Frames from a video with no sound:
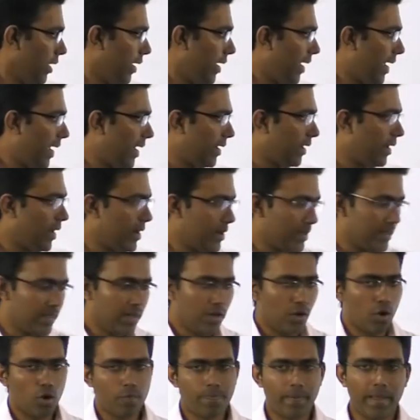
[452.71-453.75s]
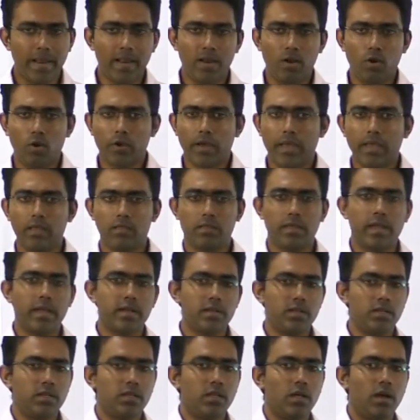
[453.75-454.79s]
And regarding the Lokpal and Lokayuk
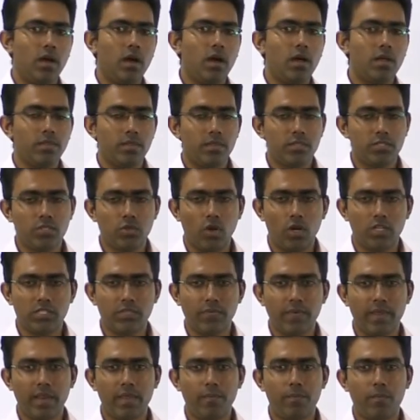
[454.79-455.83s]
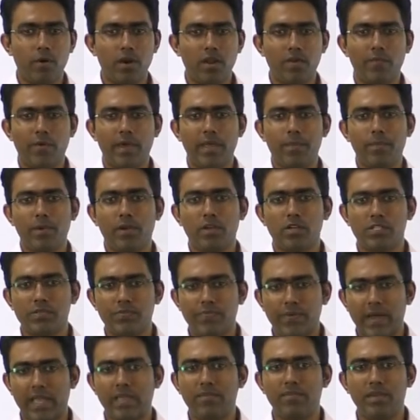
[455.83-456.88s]
Act, this is also very important. Why? Because
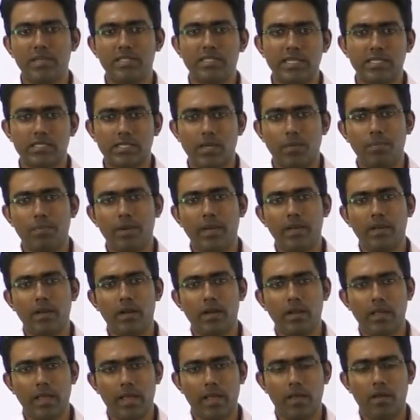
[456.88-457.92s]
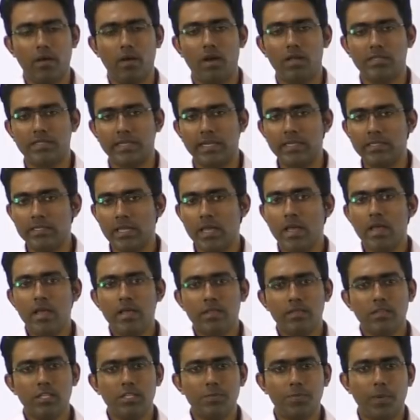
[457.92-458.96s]
5 years has completed since
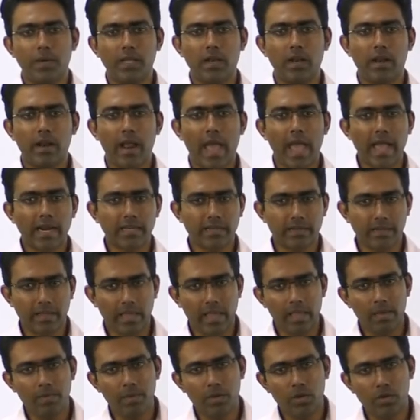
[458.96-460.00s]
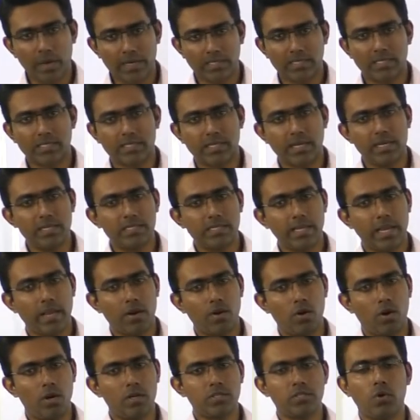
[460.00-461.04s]
this particular act came into existence, and
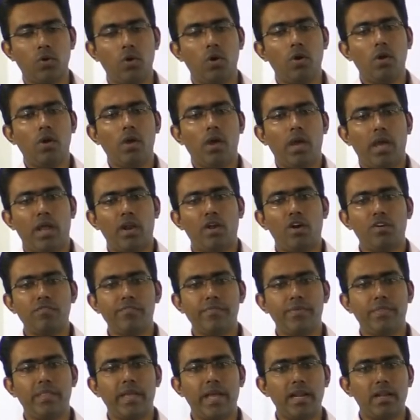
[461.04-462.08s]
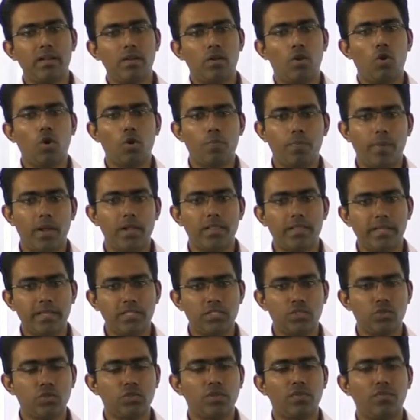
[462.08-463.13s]
also along with that, Lokpal, the
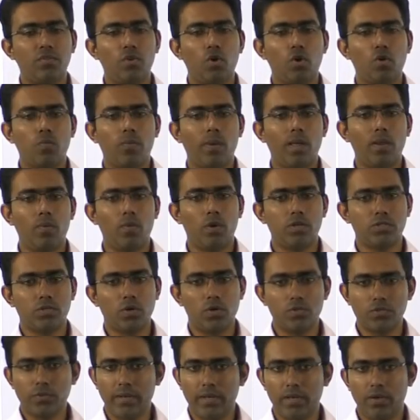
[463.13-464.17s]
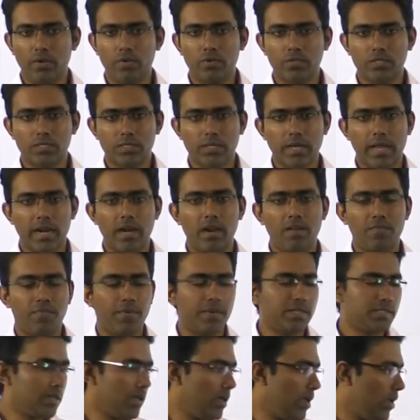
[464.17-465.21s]
institution of Lokpal was also in news, current
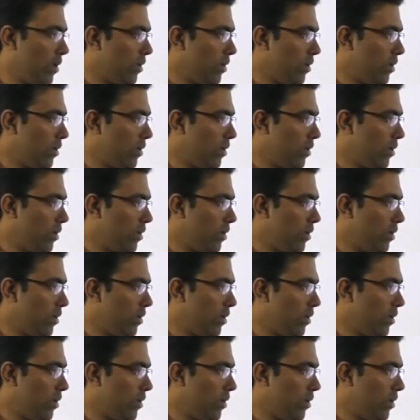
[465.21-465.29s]
affairs.